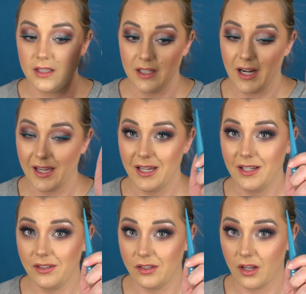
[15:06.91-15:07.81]
Did I get
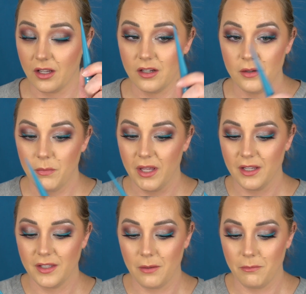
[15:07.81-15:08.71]
a dud?
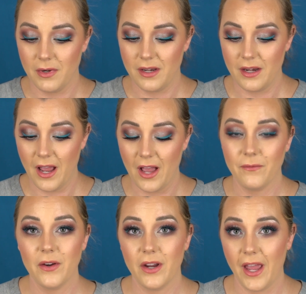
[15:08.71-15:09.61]
Because I'm
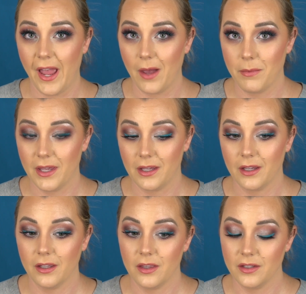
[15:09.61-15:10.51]
not very happy.
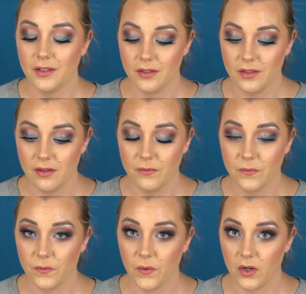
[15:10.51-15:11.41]
This is the
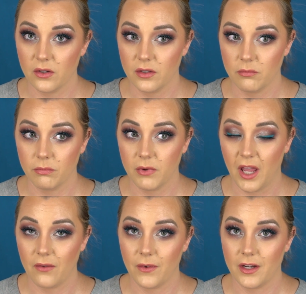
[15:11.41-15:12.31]
first
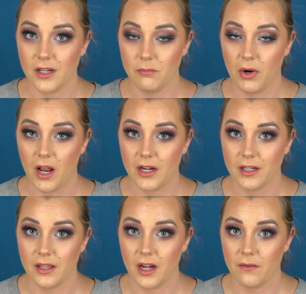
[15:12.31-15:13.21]
Kat Von D
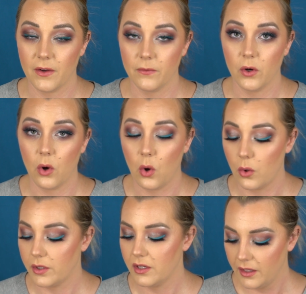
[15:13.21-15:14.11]
product that I've ever
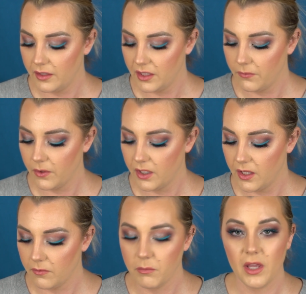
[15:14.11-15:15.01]
owned that's ever
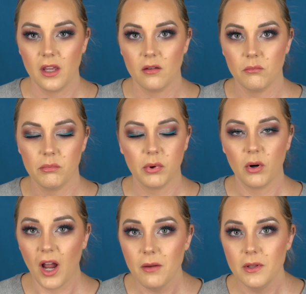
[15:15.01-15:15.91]
given me
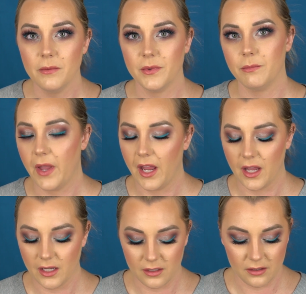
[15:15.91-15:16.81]
problems.
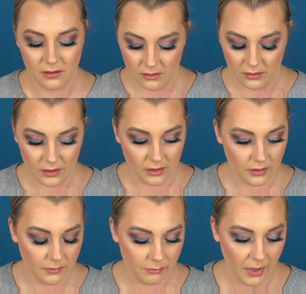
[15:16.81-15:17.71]
And
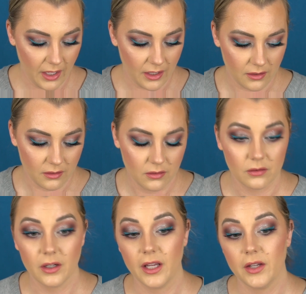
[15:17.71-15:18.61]
oh man,
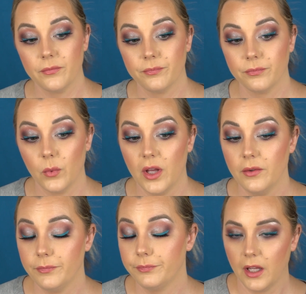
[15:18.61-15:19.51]
okay,
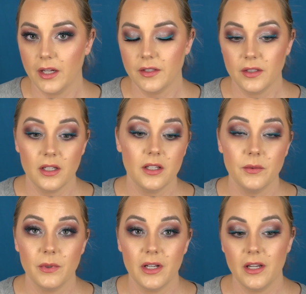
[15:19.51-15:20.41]
well, I guess it
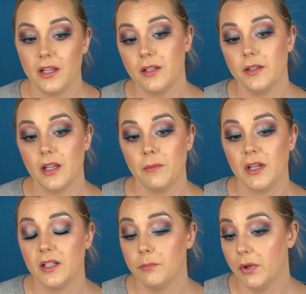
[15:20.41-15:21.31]
is what it is. I
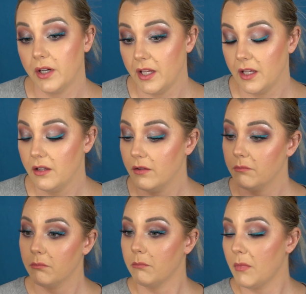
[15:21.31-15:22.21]
mean, it's pretty.
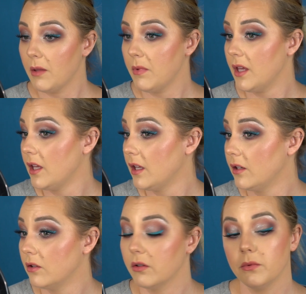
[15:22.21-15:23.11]

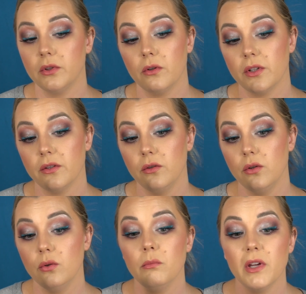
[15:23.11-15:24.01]
Maybe no one will notice
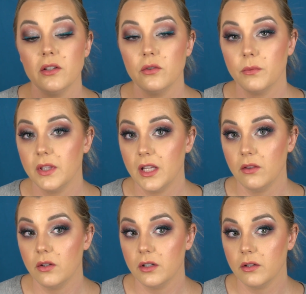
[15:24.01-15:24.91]
too much when they
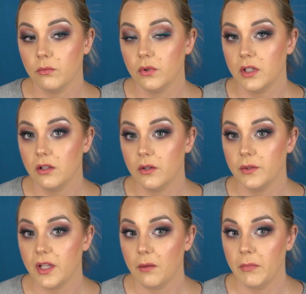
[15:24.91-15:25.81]
look really
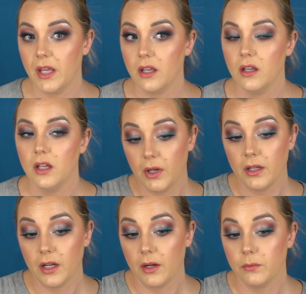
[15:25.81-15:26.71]
close at me,
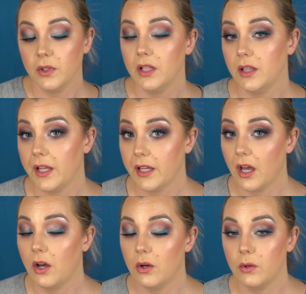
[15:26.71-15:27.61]
but I really like
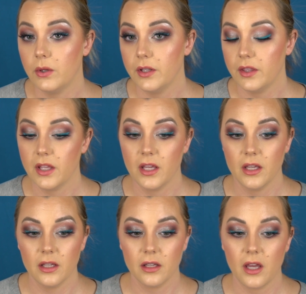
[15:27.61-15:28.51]
how
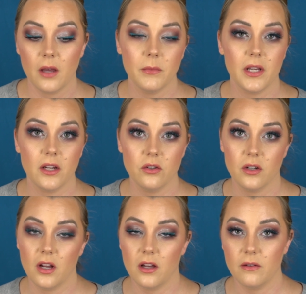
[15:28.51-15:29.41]
the
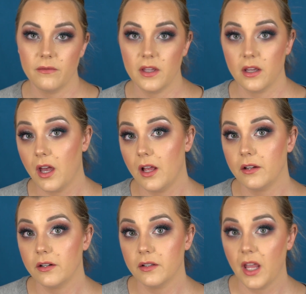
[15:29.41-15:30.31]
combination of the
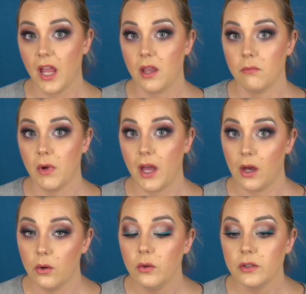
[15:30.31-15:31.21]
colors came
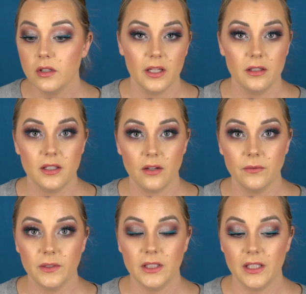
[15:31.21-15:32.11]
out. It
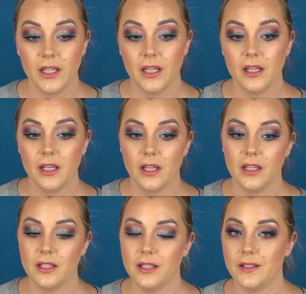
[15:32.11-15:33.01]
definitely
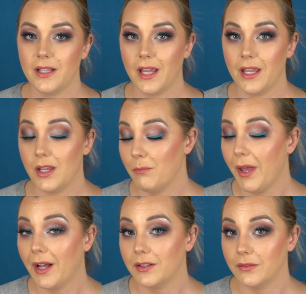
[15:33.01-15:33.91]
is a
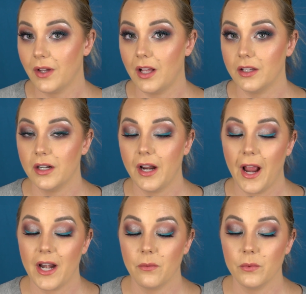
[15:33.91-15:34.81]
impact of color,
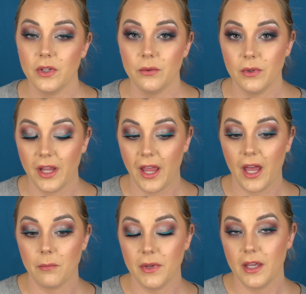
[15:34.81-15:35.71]
and I'm really
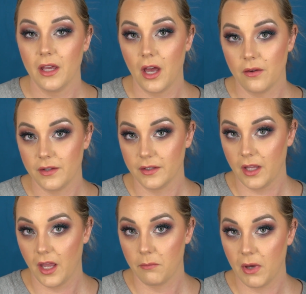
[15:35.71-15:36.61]
happy how this
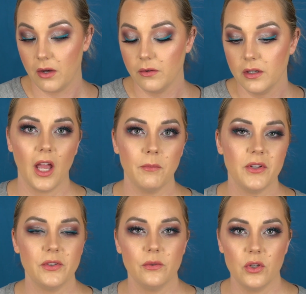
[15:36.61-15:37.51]
came out. I'm
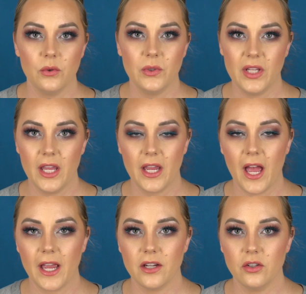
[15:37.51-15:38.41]
also using
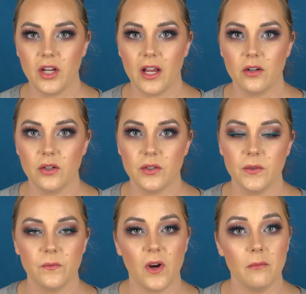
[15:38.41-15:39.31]

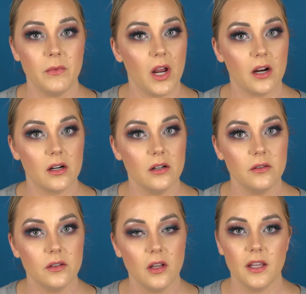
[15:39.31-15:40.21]
eyeshadows from
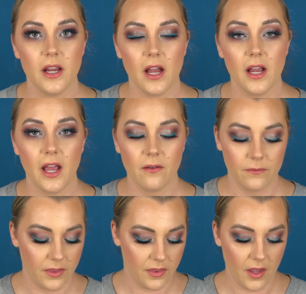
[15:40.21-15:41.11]
NARS. They
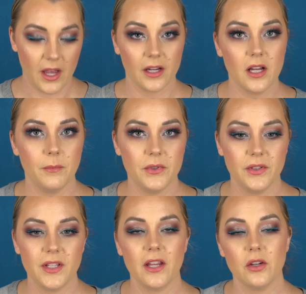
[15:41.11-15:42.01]
have a couple
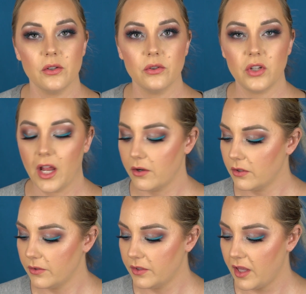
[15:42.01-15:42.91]
single
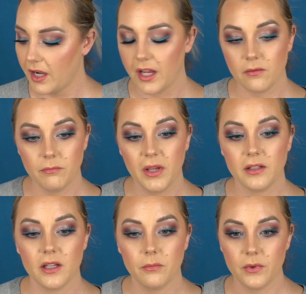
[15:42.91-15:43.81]
shadows that I've
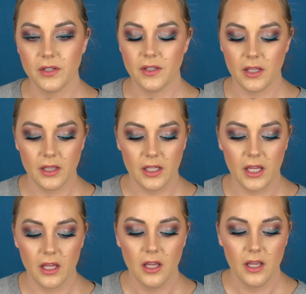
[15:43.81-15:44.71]
picked up
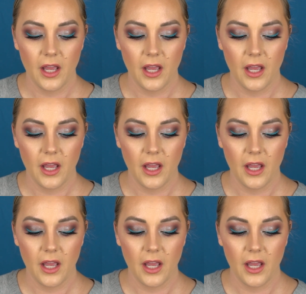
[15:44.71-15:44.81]
recently.